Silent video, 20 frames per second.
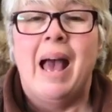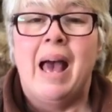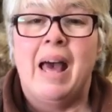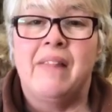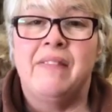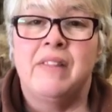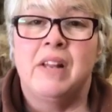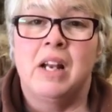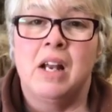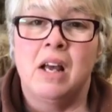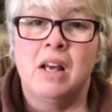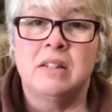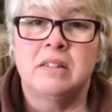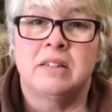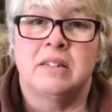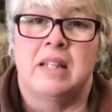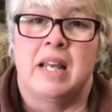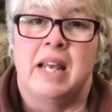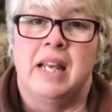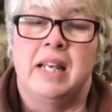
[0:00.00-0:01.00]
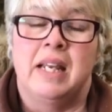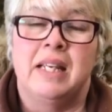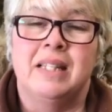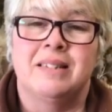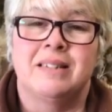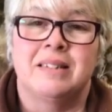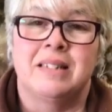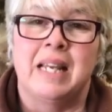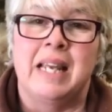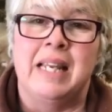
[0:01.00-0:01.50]
And the last thing
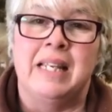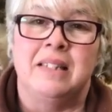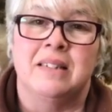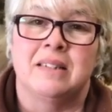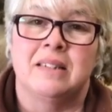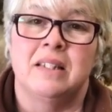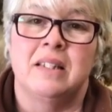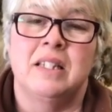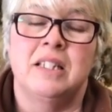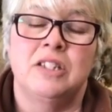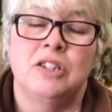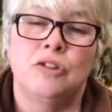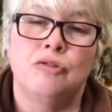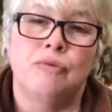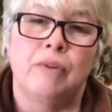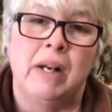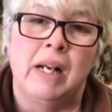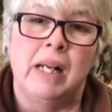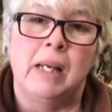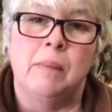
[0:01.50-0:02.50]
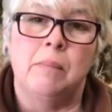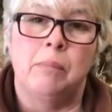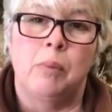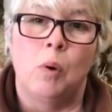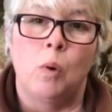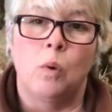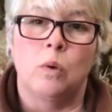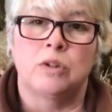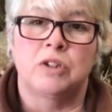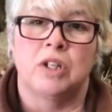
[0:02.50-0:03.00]
is teats, and this is really
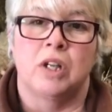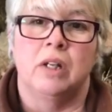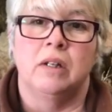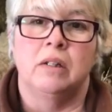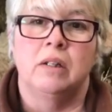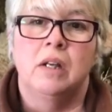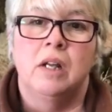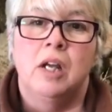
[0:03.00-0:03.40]
important.